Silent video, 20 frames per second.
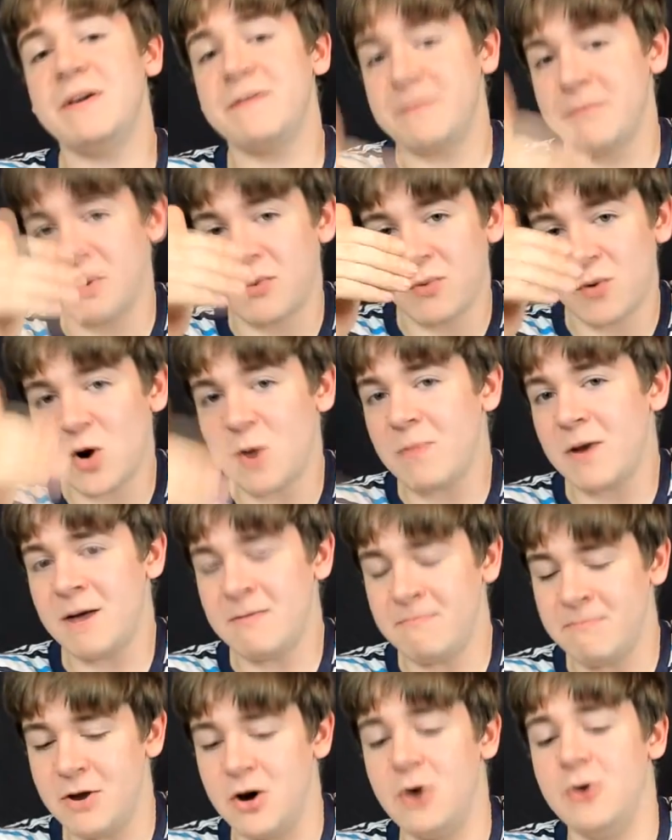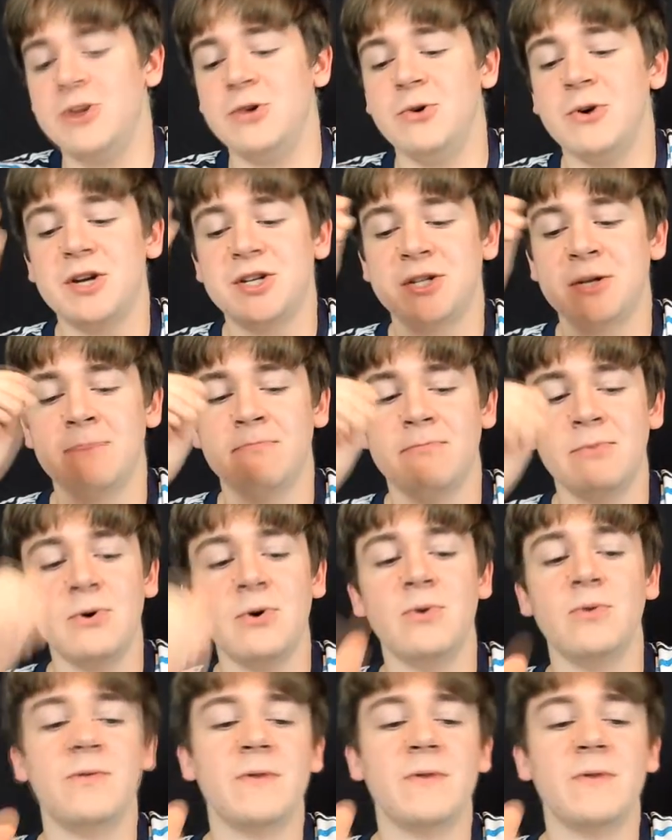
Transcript: robot mode, you get to move